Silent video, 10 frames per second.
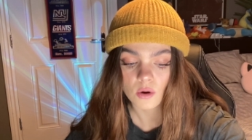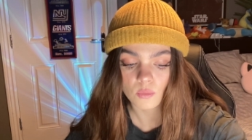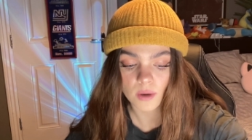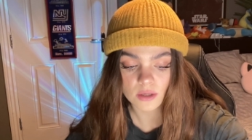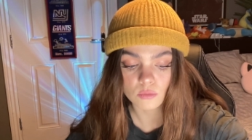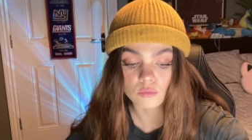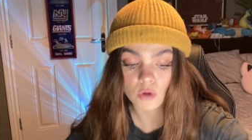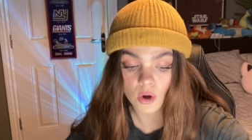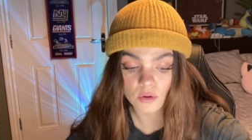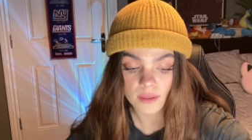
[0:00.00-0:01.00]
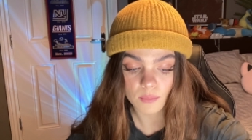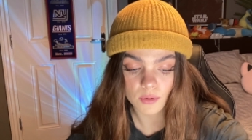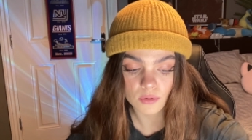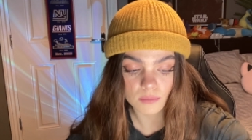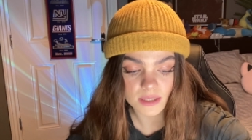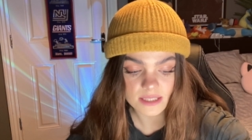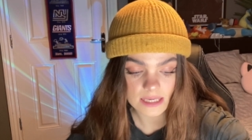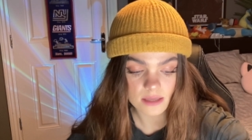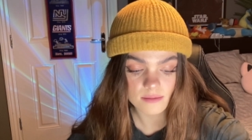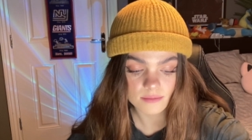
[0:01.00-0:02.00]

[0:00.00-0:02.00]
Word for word: where you know they won't go missing.